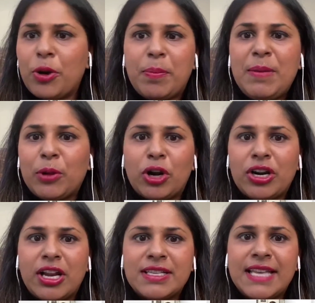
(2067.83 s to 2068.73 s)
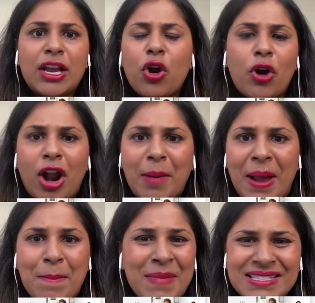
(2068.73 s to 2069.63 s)
people are saying, oh, am
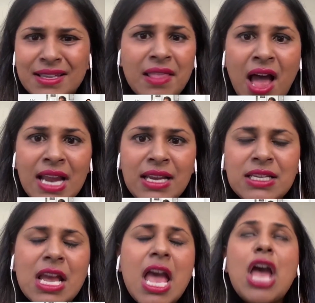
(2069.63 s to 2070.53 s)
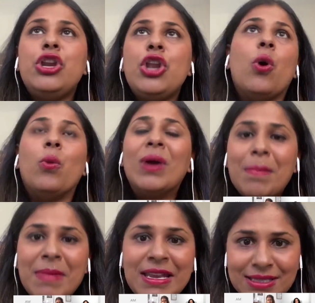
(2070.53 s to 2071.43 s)
I misaligned? No, what it
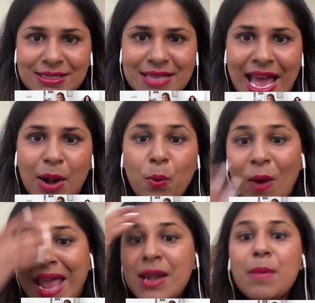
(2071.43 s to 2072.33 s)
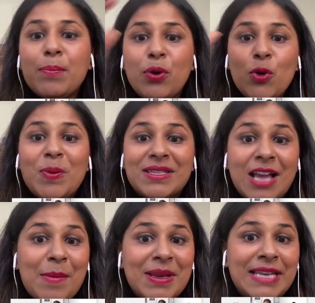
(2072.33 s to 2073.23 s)
means is that when poop is
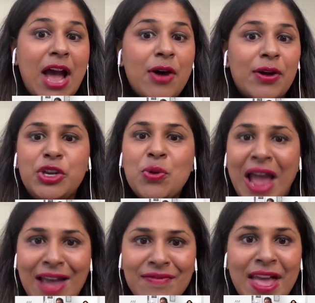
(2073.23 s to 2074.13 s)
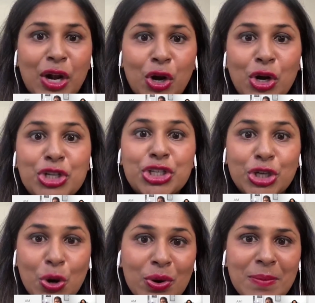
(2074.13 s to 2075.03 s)
coming down and you have that urge to
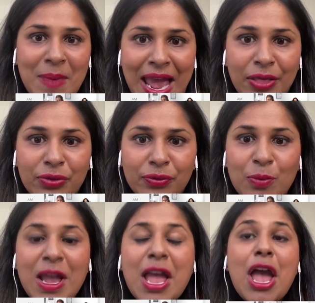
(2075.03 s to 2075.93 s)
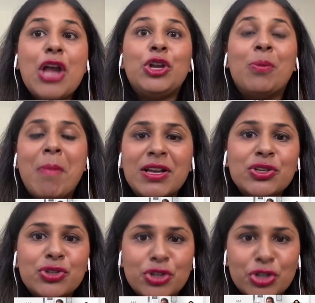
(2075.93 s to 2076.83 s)
go to the bathroom, your
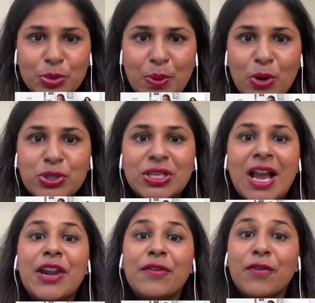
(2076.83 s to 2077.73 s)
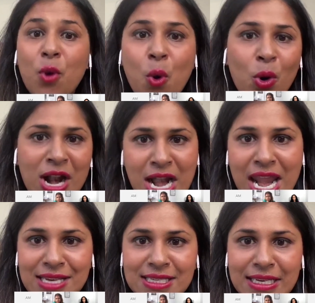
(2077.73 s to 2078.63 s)
muscles are supposed to kind of
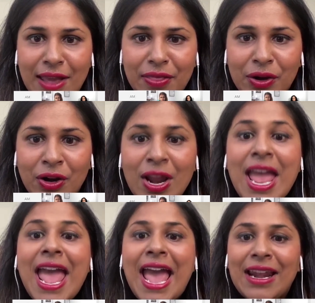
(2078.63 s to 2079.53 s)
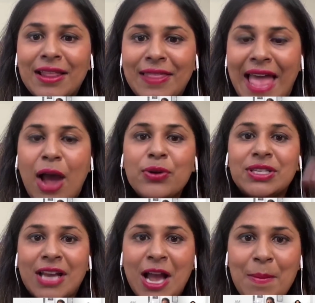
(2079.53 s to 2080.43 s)
coordinate together and allow
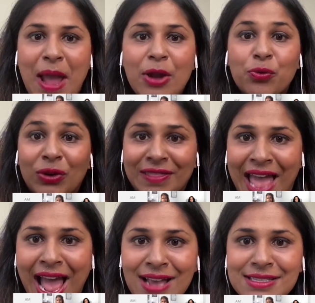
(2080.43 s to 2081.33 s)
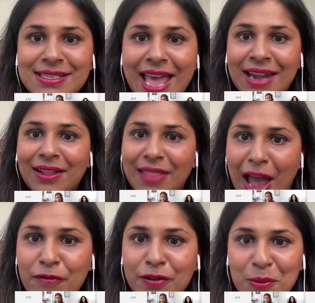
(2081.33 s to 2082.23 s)
to come out and relax and
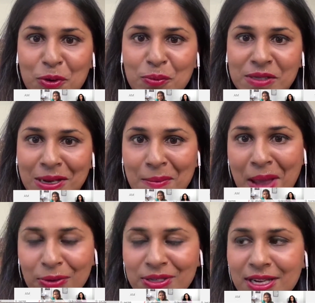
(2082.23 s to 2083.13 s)
allow for the poop to come out.